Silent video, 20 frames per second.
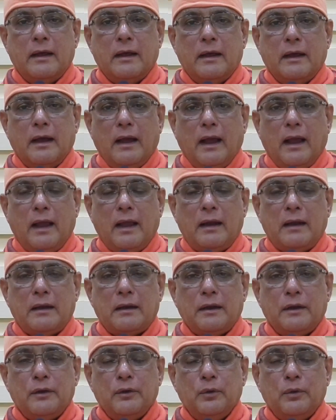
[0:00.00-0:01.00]

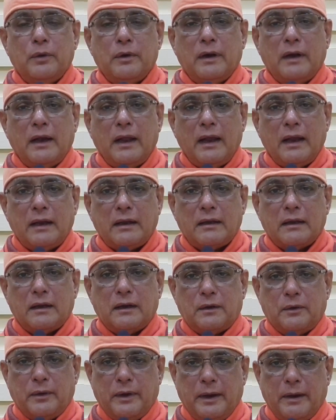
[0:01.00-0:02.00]
and you
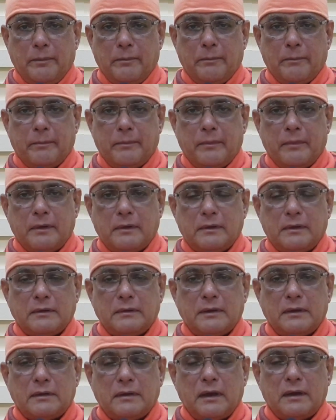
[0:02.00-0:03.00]
relate to Him. This
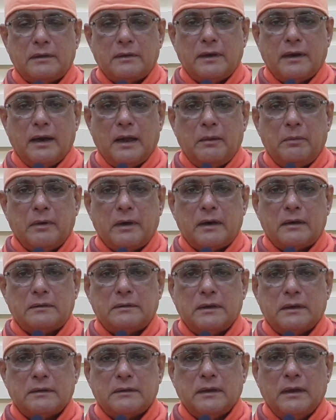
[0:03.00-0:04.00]
is Sri
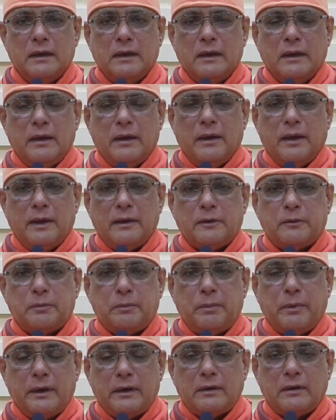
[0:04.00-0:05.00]
Ramakrishna's
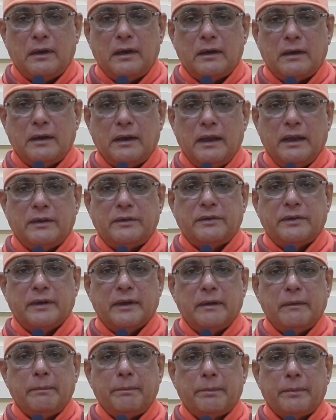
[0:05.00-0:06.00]
special
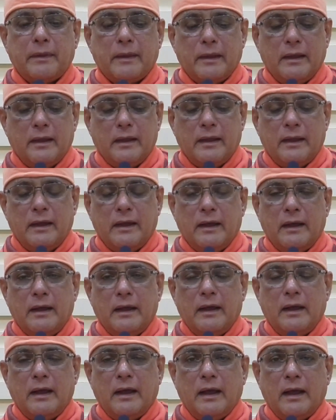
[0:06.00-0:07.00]
teaching,
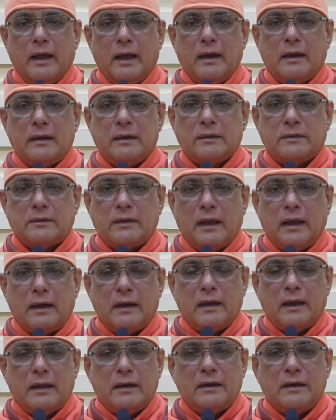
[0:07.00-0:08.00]
and he
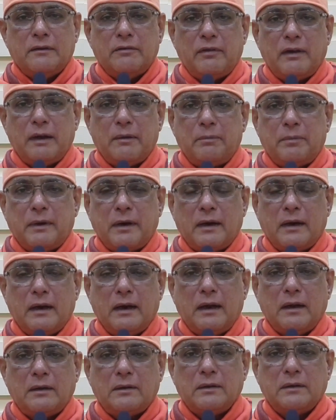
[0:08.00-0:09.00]
said, develop a
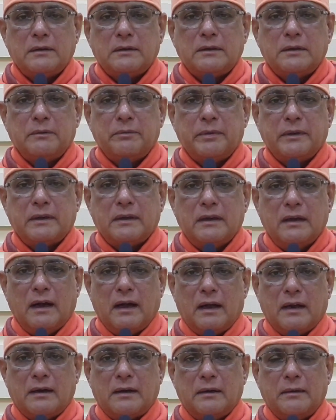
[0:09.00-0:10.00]
relationship with
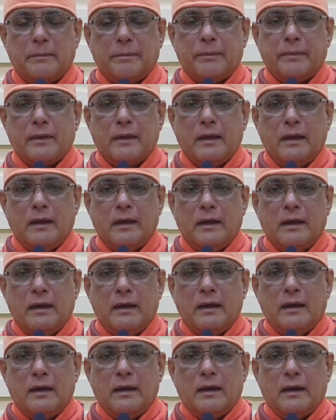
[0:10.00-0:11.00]
God.
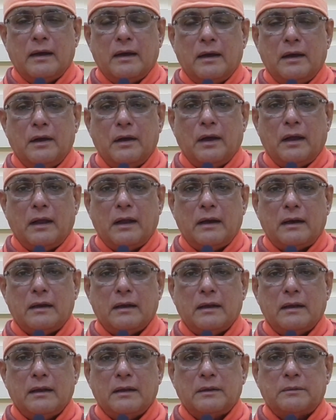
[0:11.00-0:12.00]
God
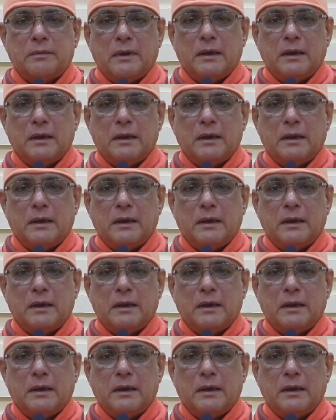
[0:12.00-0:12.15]
is my